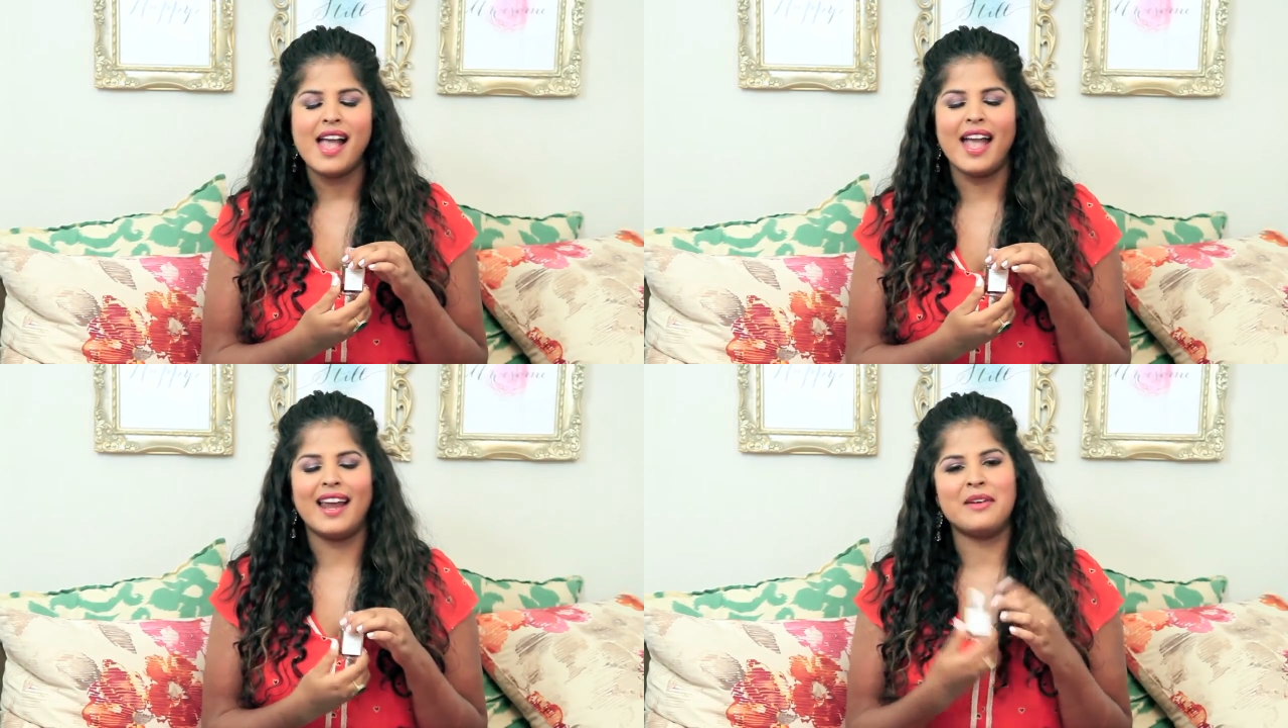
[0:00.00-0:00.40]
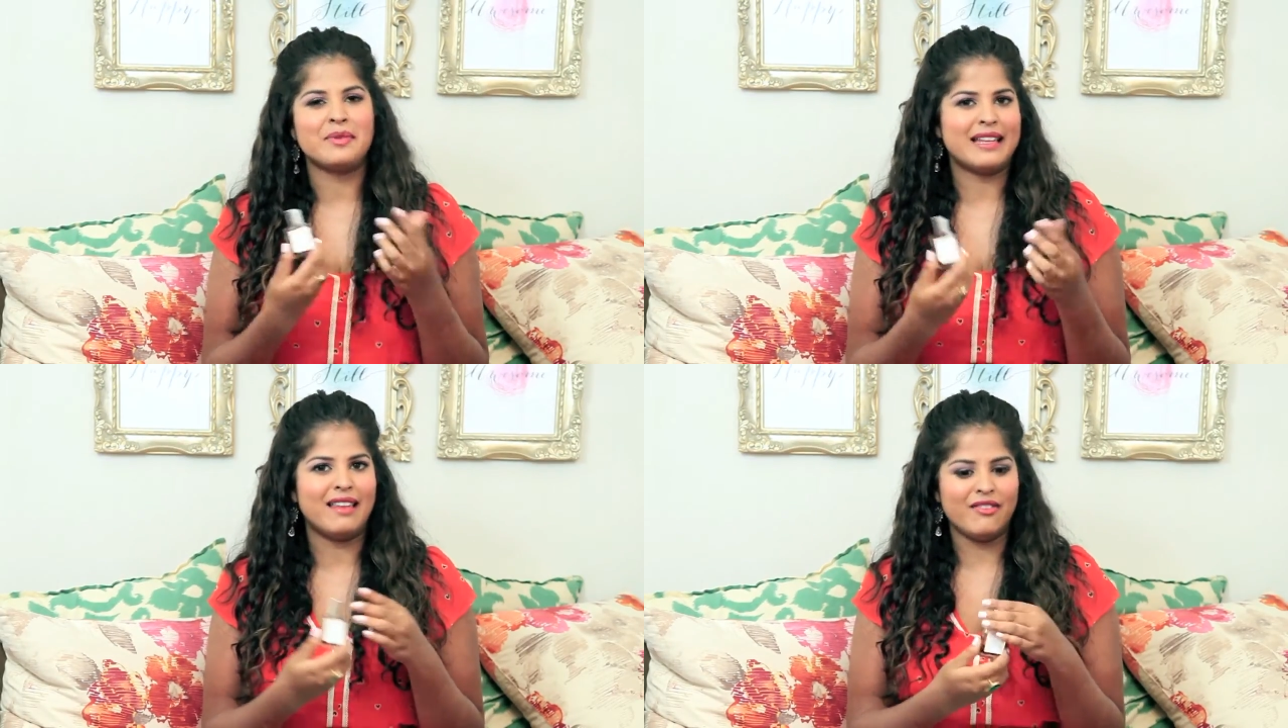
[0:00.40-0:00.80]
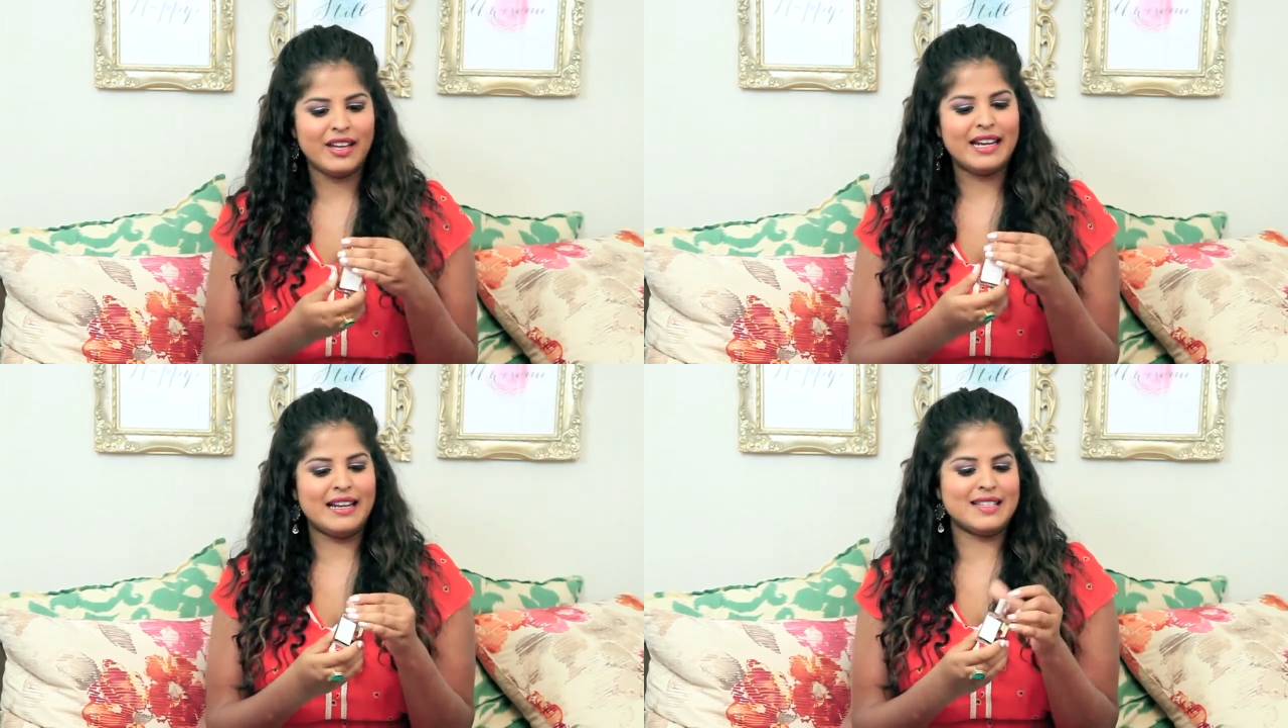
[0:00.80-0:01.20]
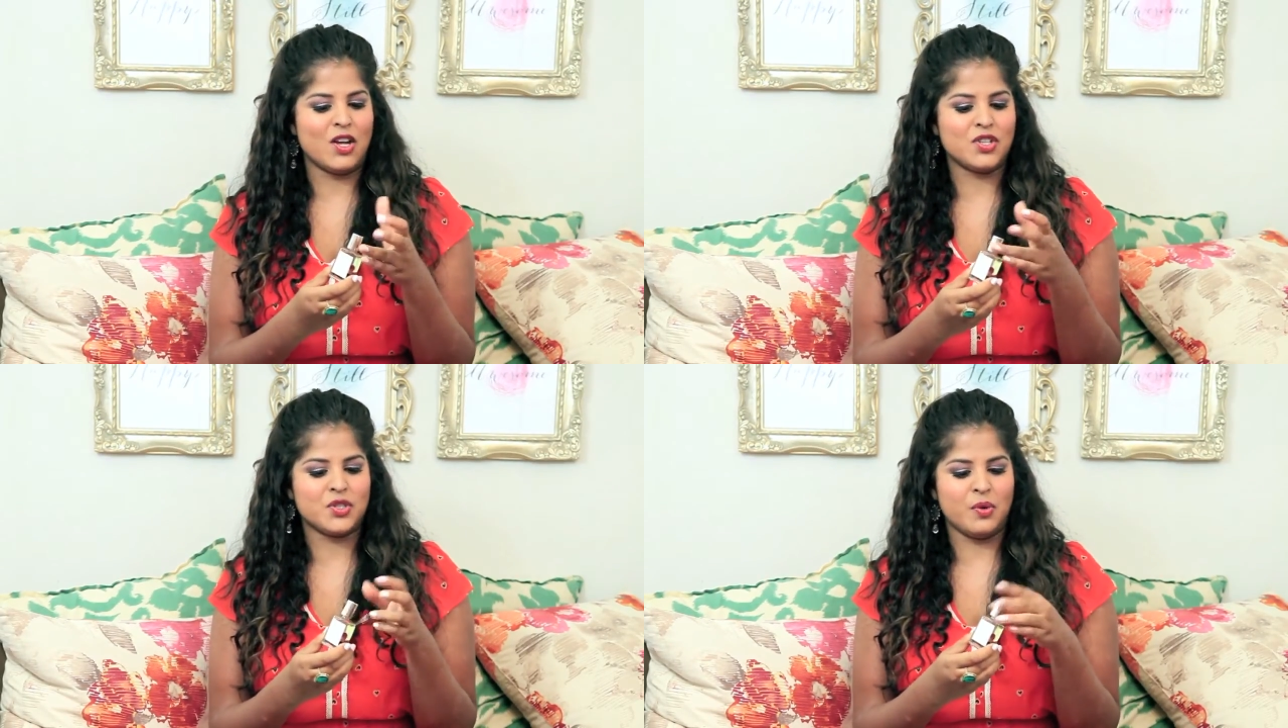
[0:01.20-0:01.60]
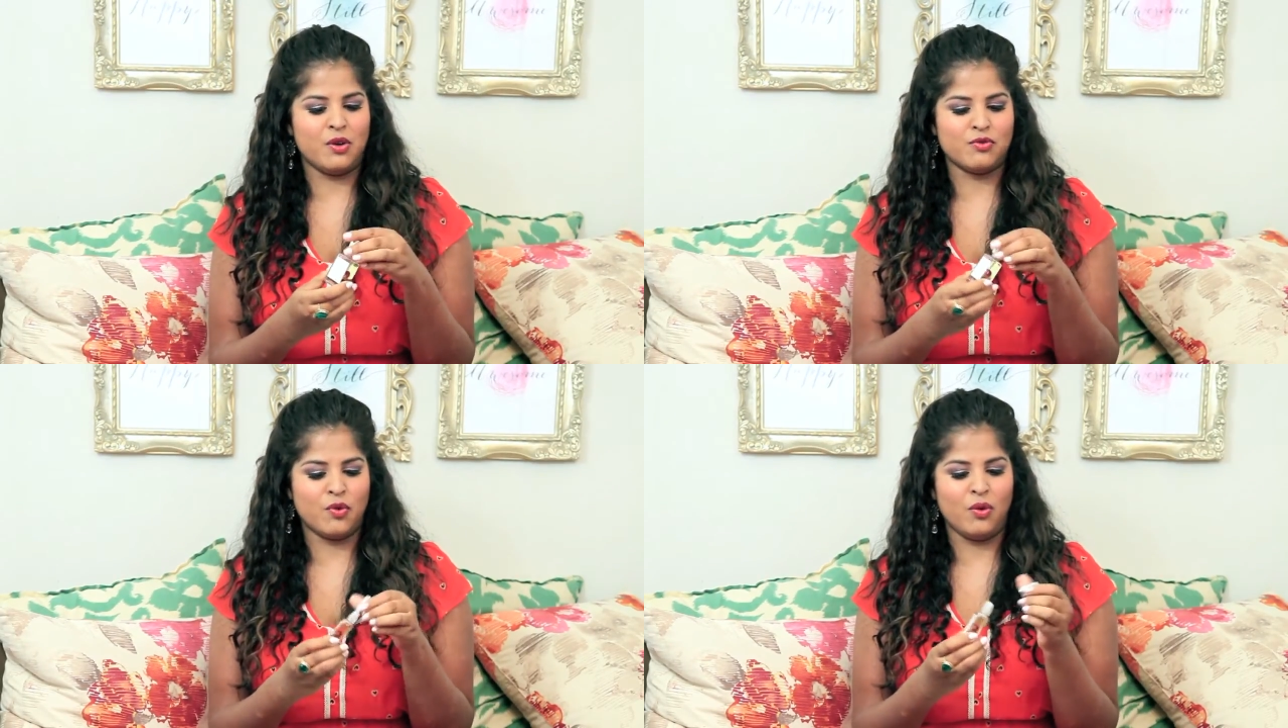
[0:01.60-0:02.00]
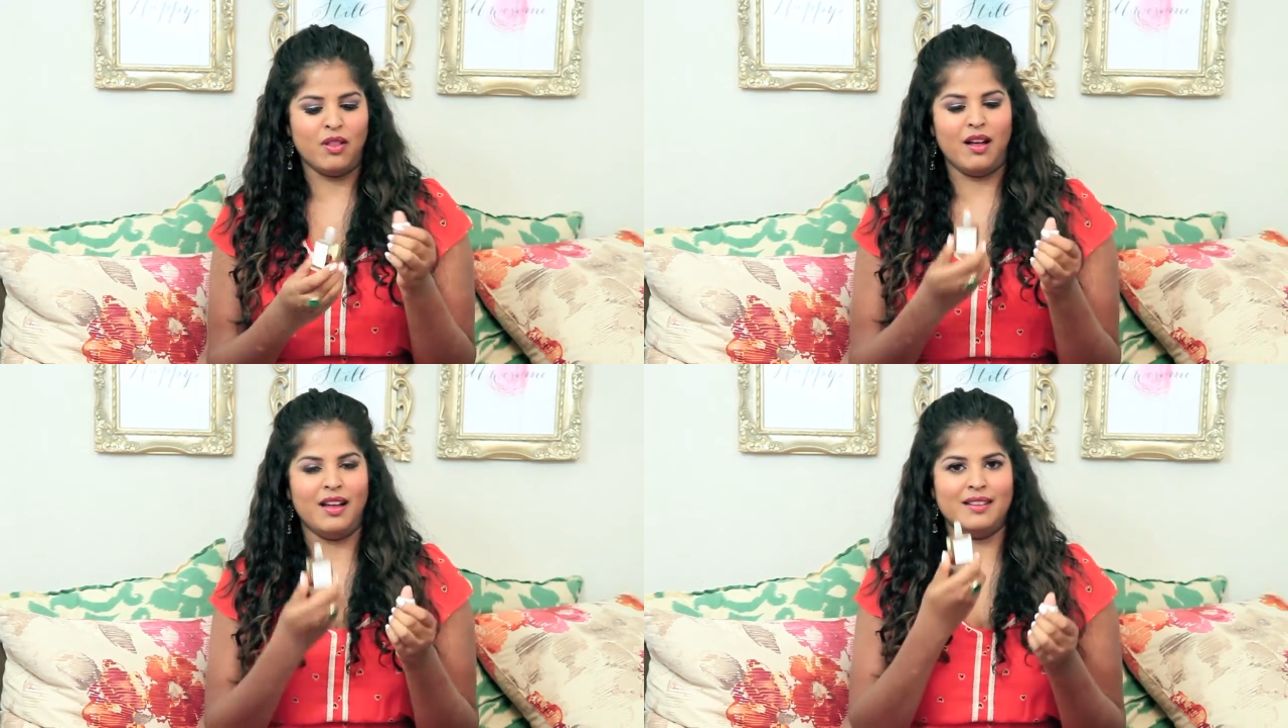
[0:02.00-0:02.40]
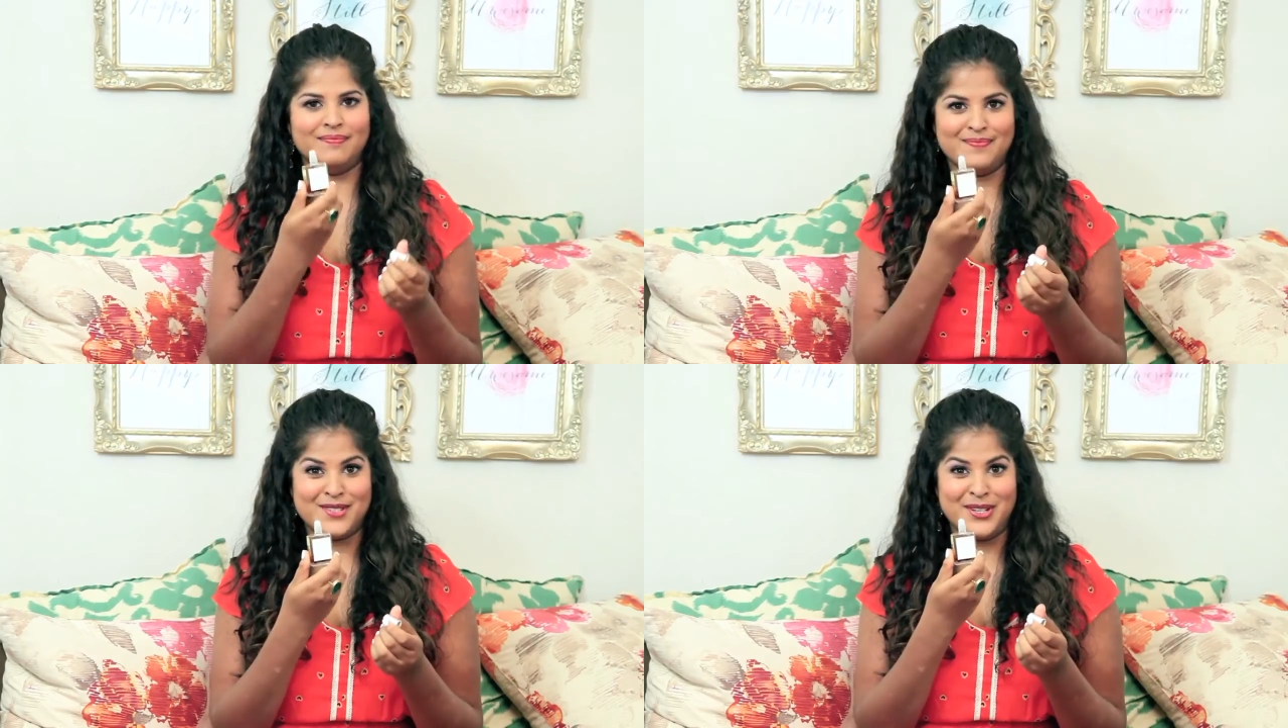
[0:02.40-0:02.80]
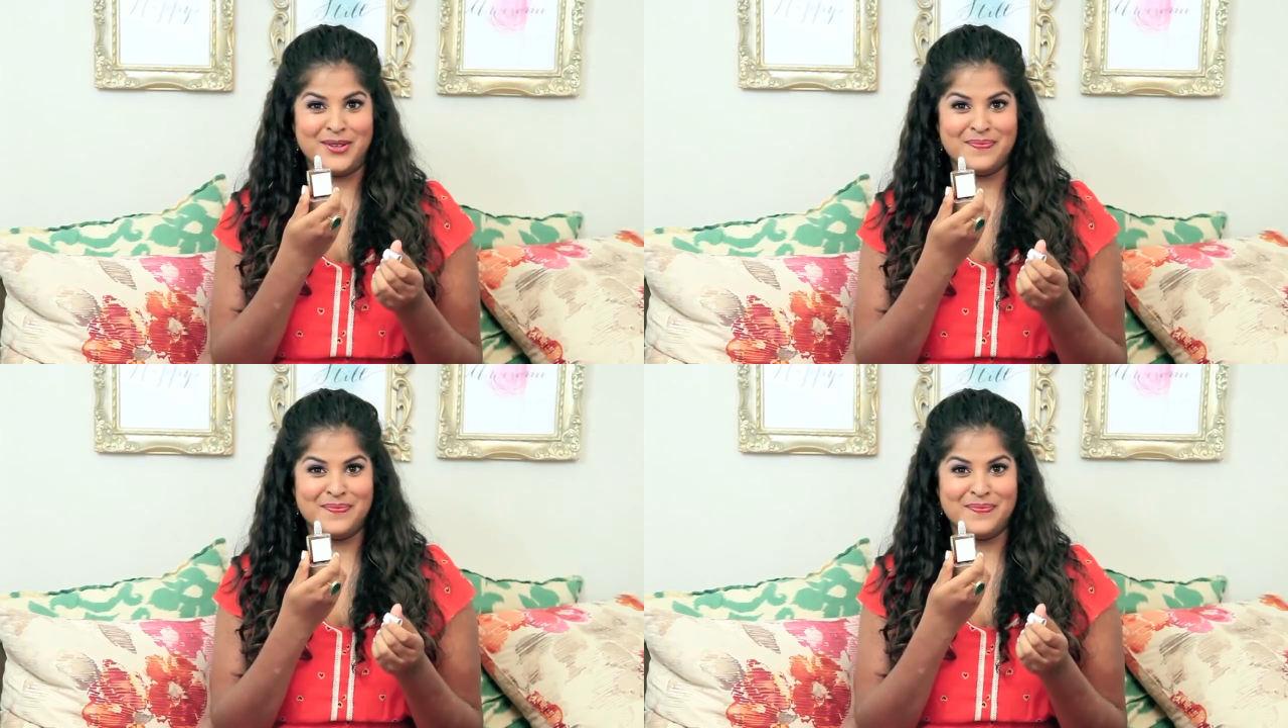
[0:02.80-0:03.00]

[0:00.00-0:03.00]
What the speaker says: And I really love it. And it's also a roll-on too.